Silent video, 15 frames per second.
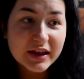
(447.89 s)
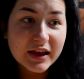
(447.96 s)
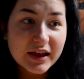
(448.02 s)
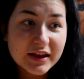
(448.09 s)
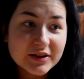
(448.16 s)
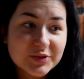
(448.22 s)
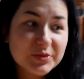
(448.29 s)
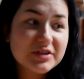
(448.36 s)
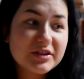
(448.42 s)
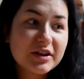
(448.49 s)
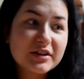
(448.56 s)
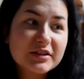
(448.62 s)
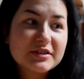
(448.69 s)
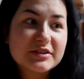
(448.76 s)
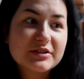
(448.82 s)
and we
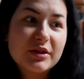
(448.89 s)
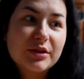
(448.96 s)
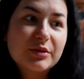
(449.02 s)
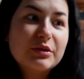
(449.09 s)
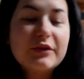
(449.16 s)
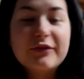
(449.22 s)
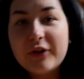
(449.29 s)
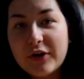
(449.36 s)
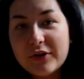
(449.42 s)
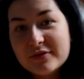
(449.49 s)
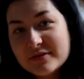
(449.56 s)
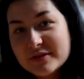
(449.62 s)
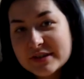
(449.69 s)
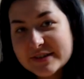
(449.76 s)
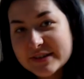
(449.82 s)
talked through a
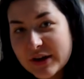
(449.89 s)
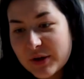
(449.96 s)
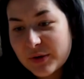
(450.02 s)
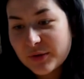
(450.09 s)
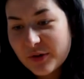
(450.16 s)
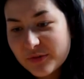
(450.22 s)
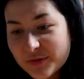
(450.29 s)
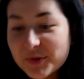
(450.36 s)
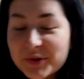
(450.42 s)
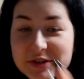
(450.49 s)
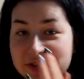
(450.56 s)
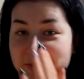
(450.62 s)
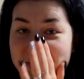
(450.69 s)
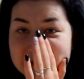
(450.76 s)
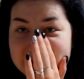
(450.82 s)
phone, so of course
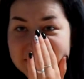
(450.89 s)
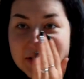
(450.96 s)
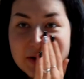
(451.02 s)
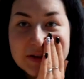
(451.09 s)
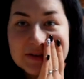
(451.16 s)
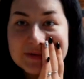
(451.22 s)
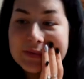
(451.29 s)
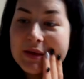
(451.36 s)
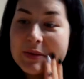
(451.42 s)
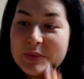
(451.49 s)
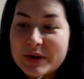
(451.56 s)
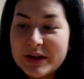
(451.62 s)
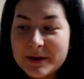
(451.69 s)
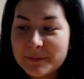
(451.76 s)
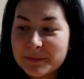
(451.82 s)
she wasn't talking to me,
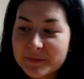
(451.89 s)
but